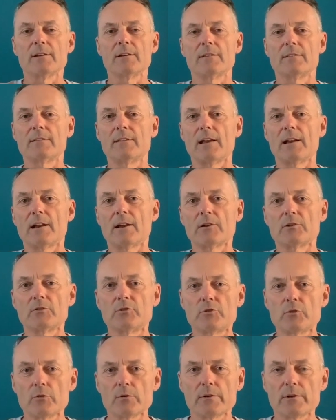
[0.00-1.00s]
then I
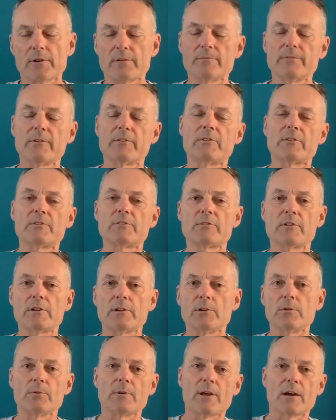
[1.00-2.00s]
don't envisage that
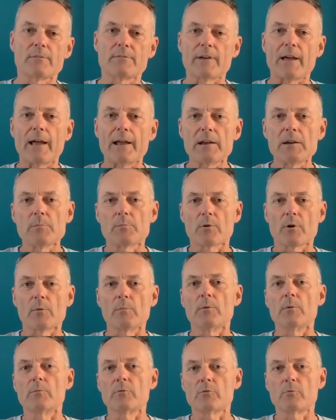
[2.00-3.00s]
you would have any
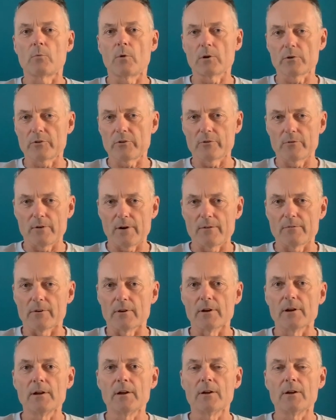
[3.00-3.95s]
problems whatsoever